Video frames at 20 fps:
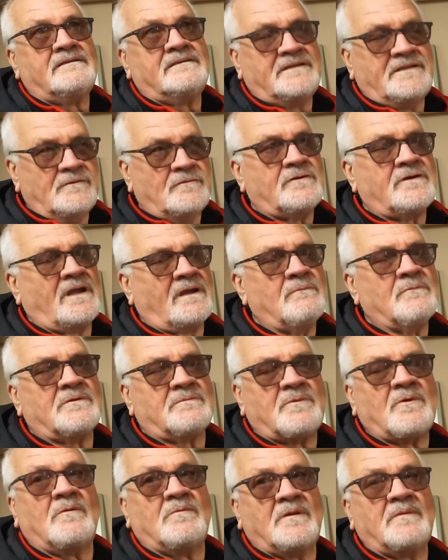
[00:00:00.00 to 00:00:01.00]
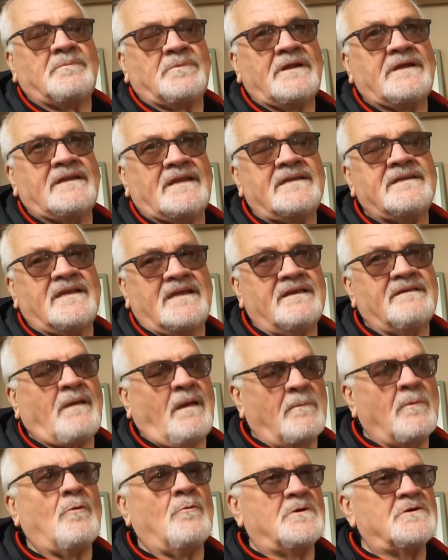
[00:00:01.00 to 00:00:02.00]
Leo King was probably playing that day.
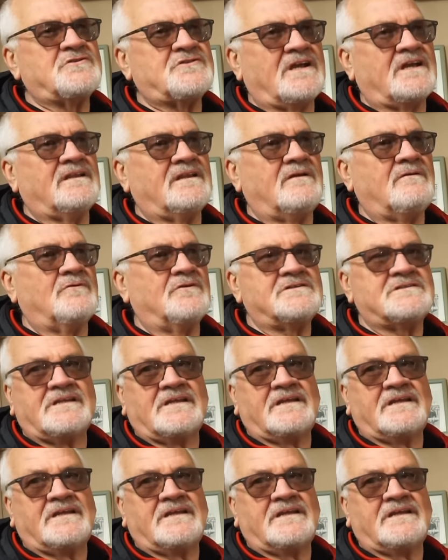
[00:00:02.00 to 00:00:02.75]
I'm almost certain he was,